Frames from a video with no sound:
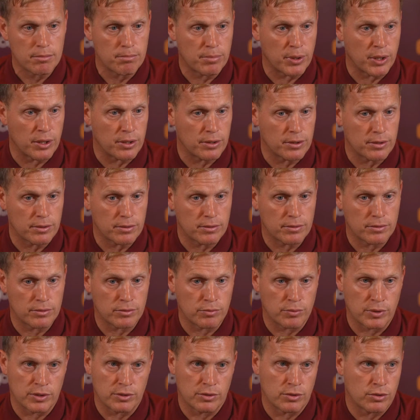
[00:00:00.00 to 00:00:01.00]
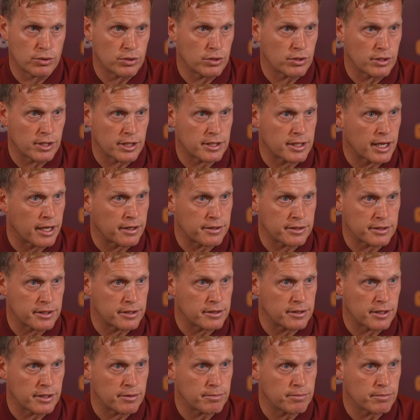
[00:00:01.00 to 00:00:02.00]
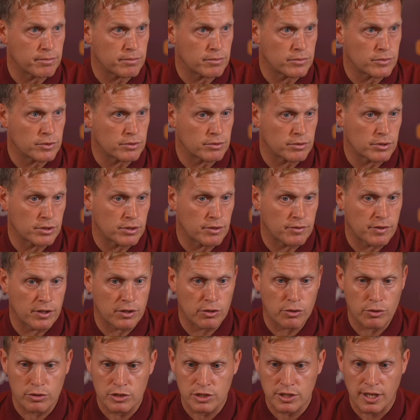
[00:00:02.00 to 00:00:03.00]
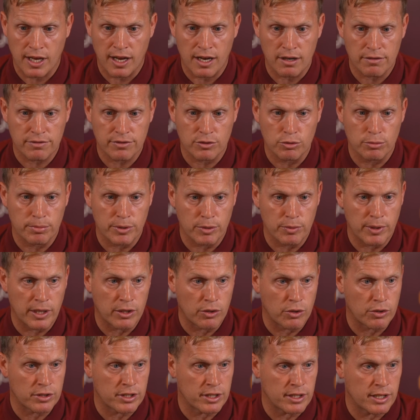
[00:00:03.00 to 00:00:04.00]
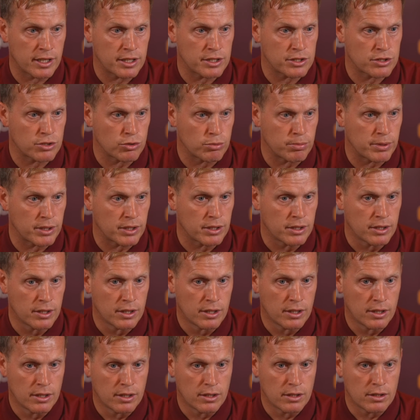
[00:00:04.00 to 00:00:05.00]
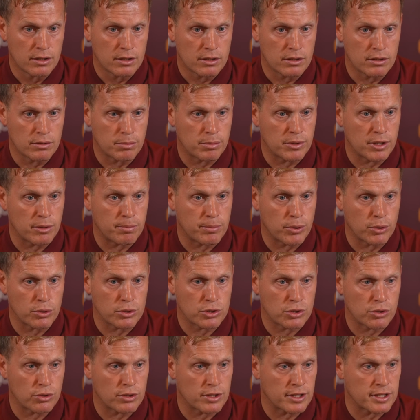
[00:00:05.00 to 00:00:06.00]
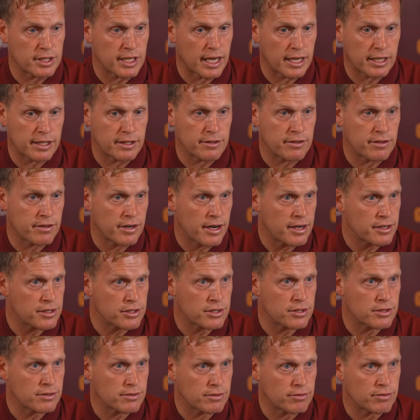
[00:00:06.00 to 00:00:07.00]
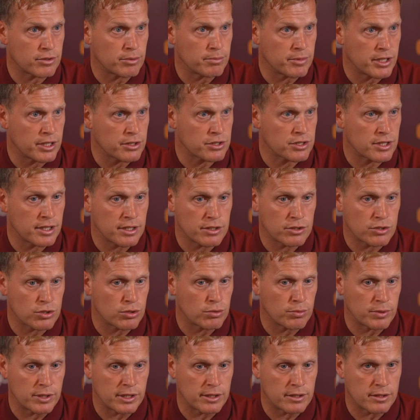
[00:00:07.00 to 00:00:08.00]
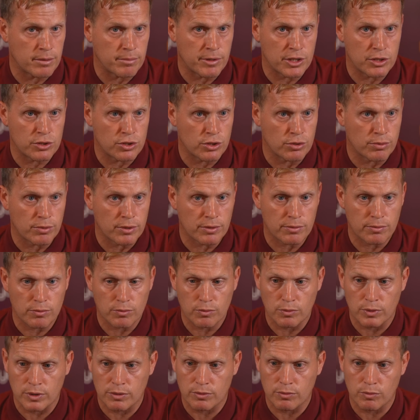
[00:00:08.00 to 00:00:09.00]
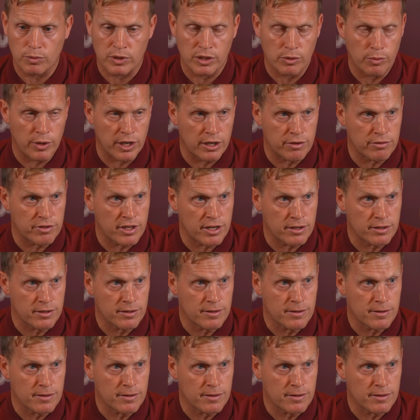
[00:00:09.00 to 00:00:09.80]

But we know they're a talented team. They've got good staff. They'll be well organised. They pose good attacking threats from their side. So we need to make sure we're aware of that.